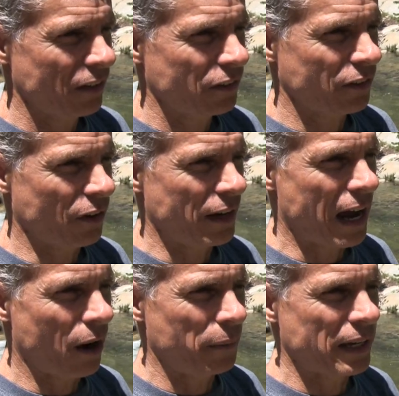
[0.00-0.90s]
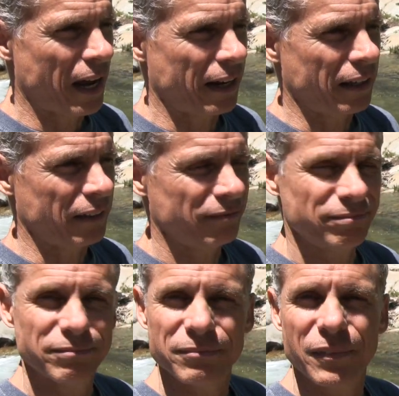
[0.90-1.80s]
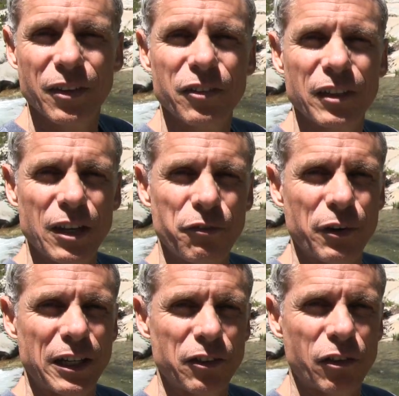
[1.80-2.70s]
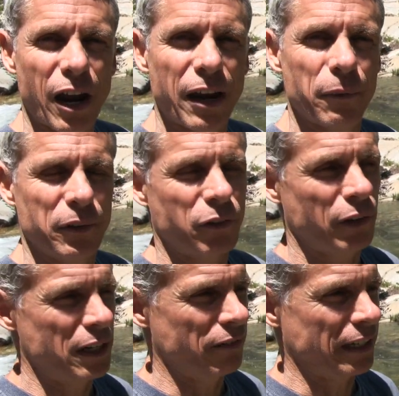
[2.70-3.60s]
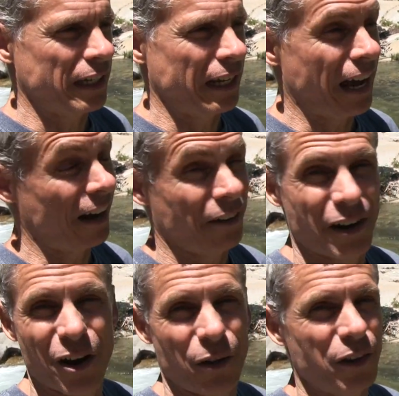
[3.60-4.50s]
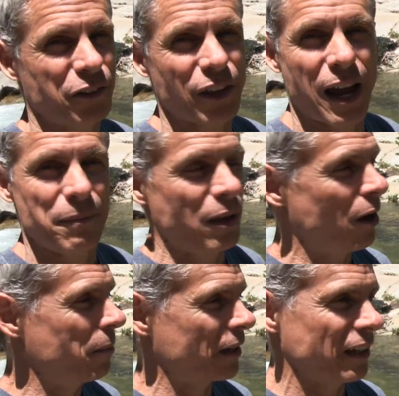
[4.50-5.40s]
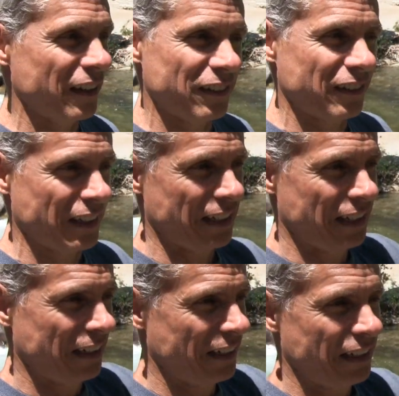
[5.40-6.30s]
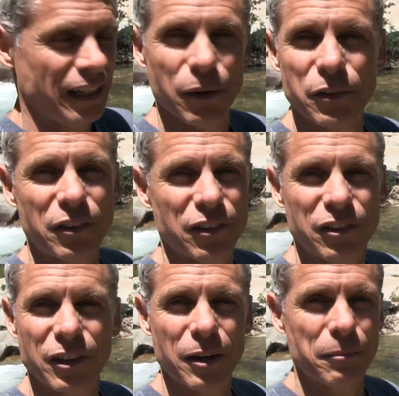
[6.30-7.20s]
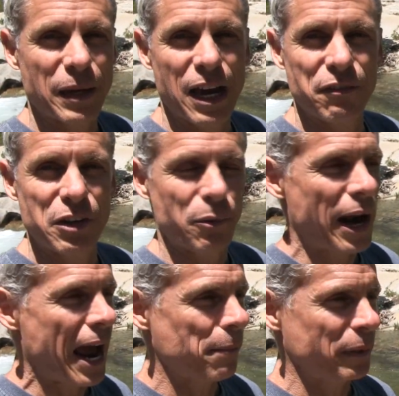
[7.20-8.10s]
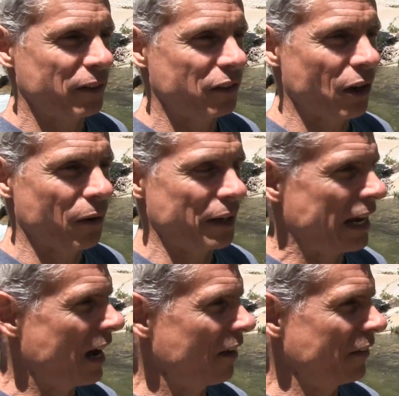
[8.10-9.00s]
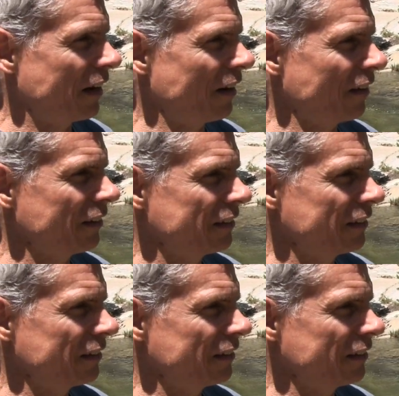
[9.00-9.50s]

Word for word: So now we gotta see if we can try to retrieve it again. I don't know this time though, because it was in some heavy rapids going down there.